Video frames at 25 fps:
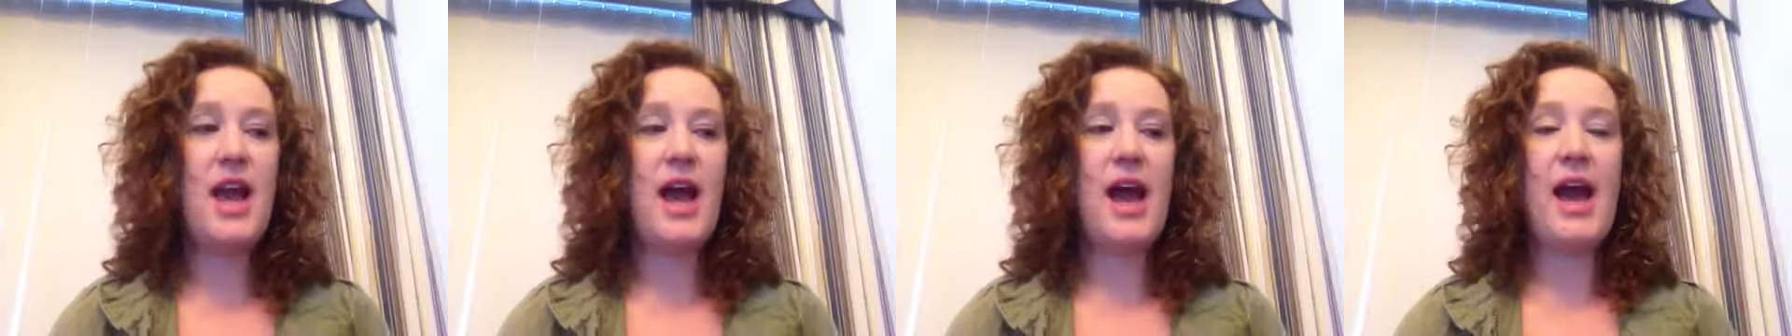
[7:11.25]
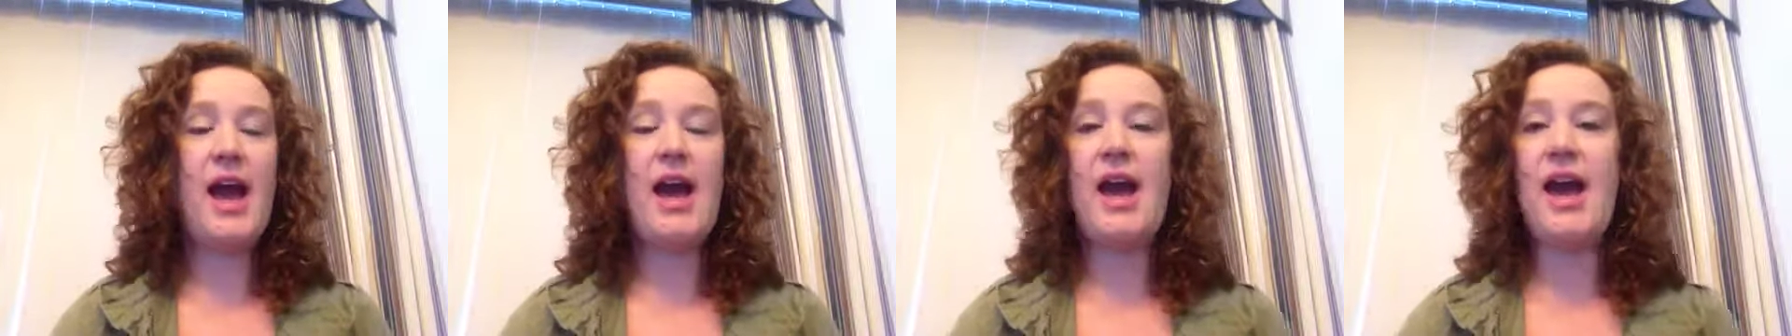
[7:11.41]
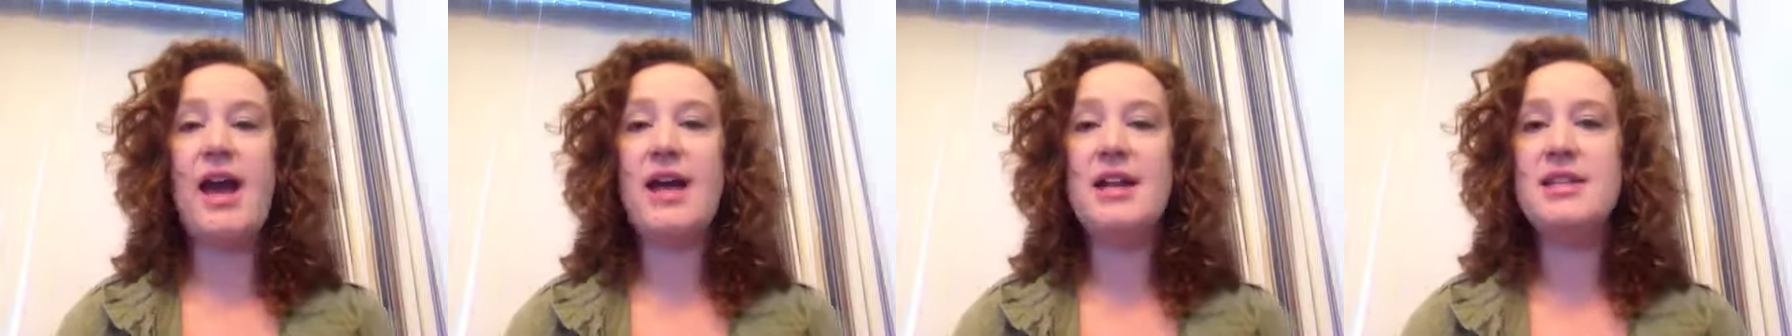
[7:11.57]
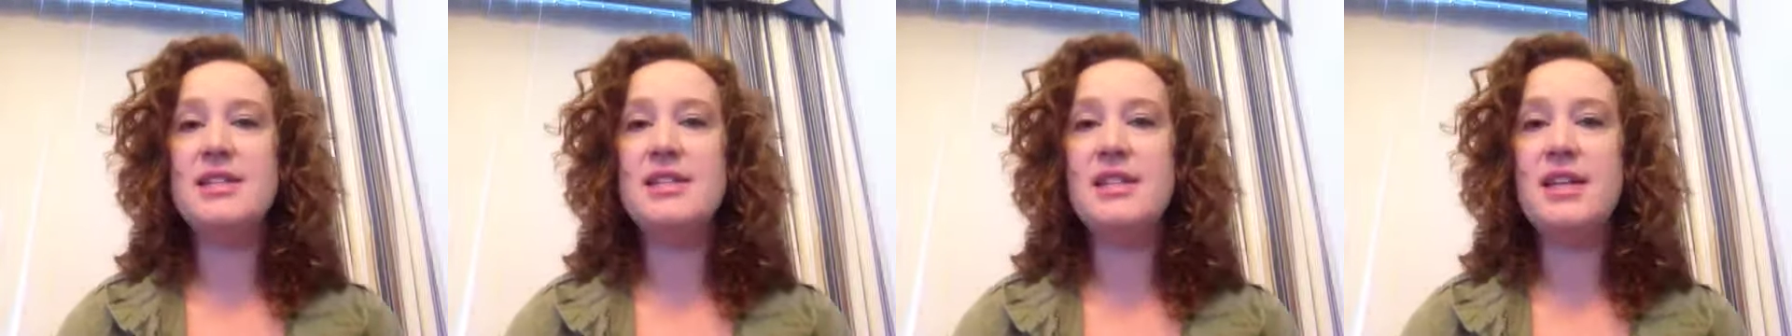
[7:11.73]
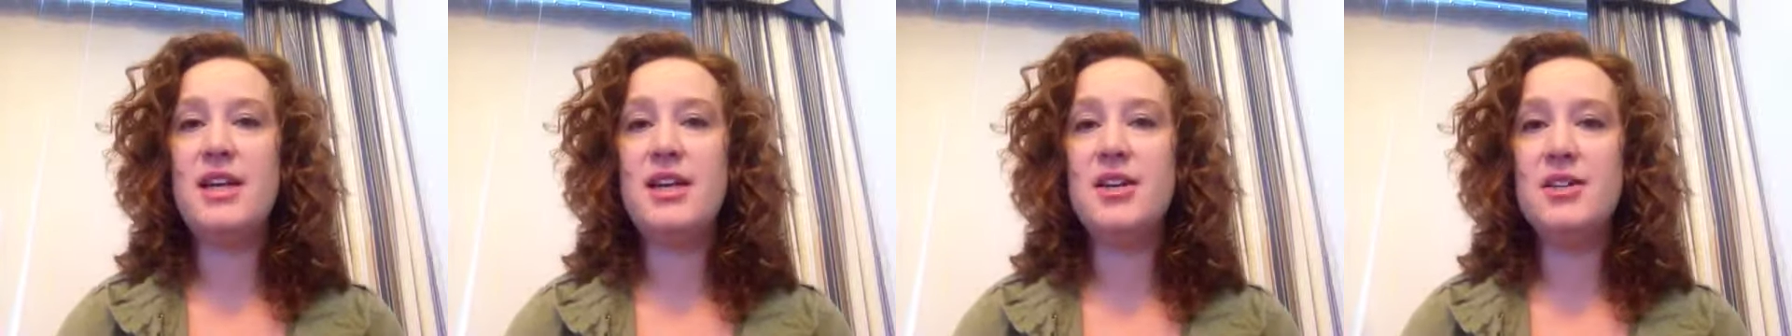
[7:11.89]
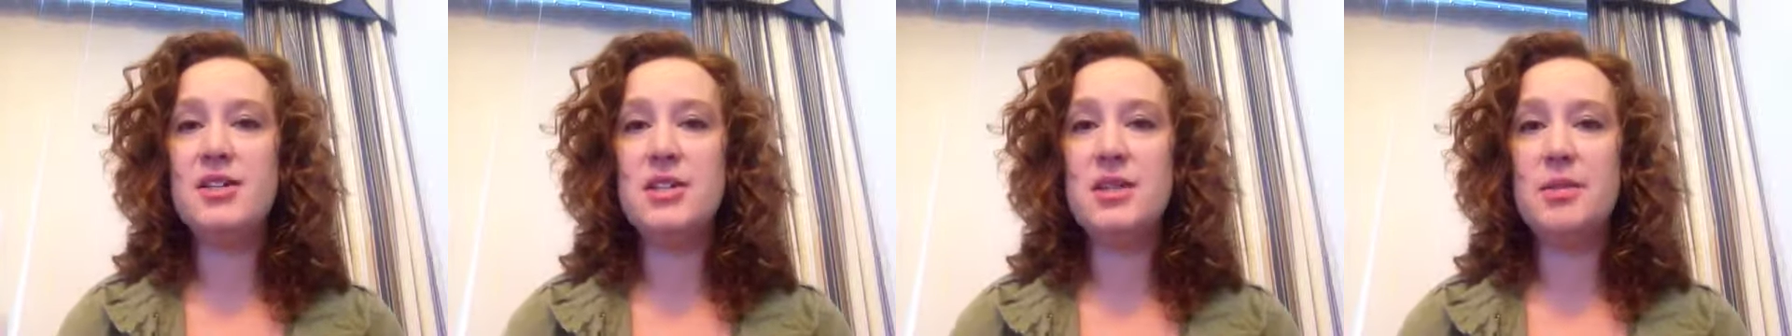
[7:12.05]
And
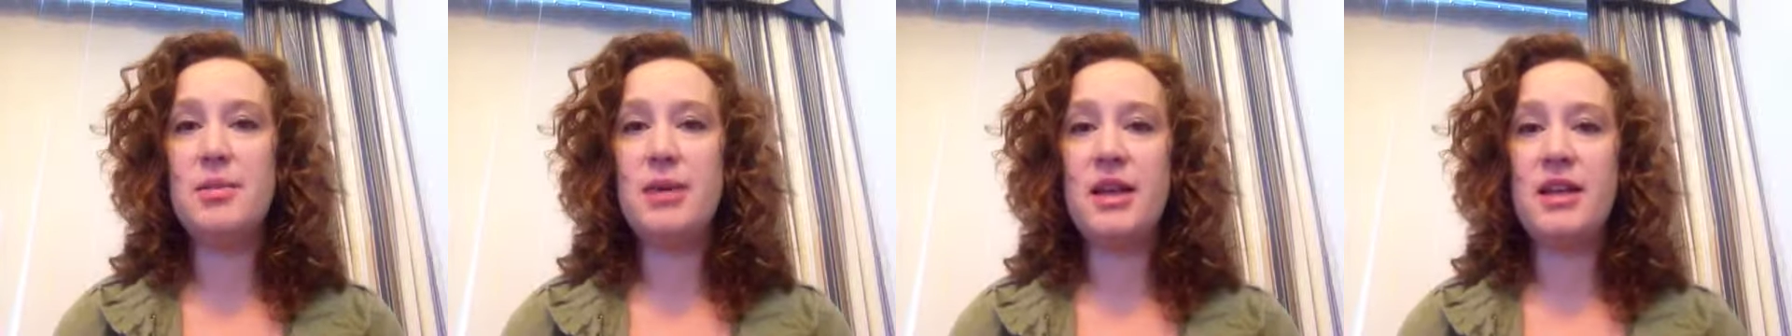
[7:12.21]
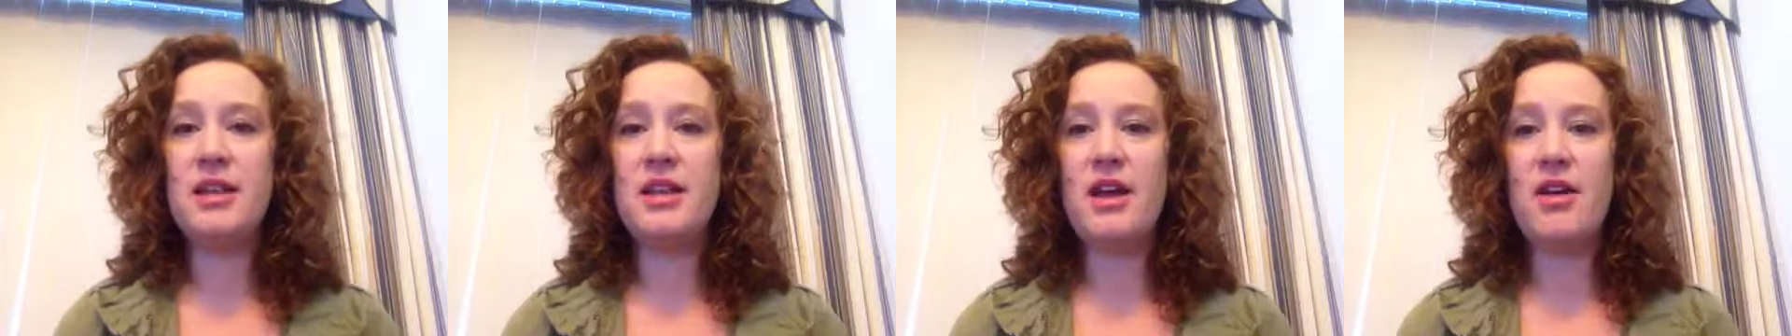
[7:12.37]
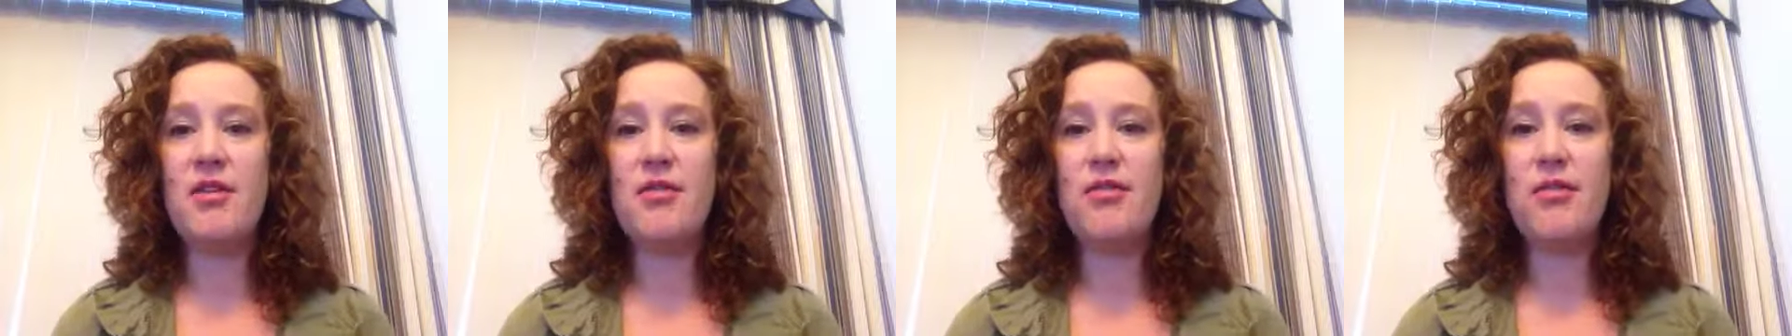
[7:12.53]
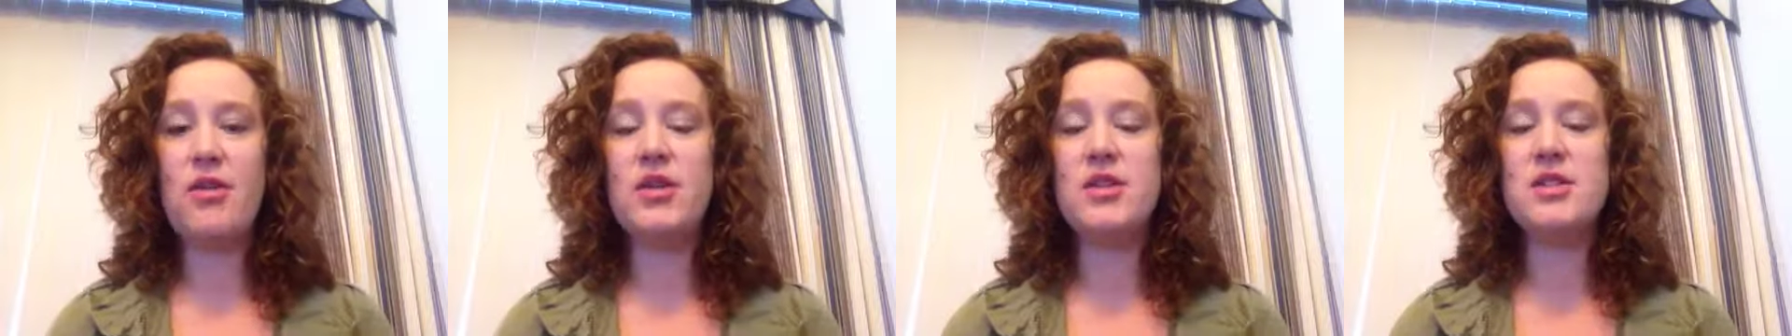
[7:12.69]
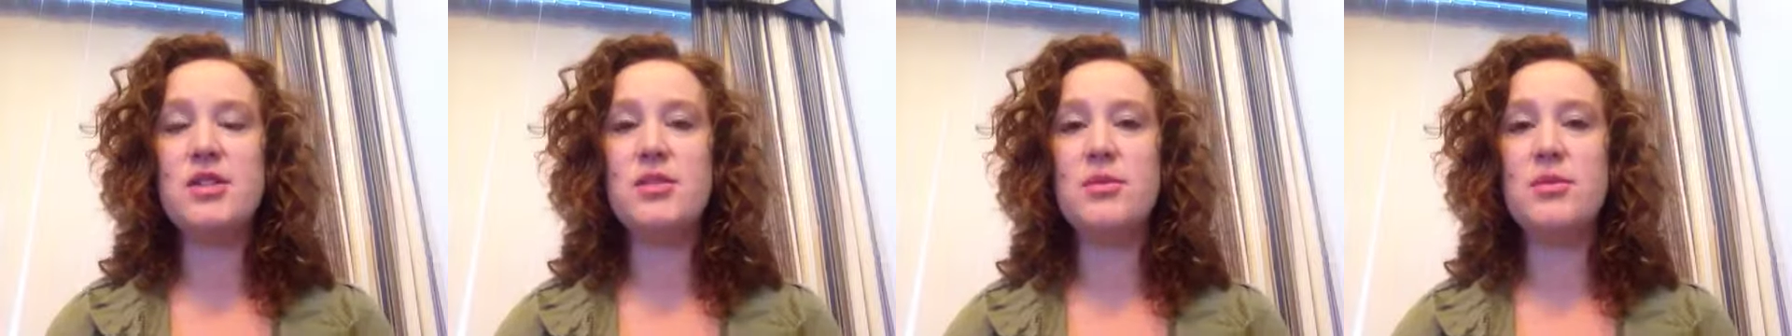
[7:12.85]
here's the big therefore,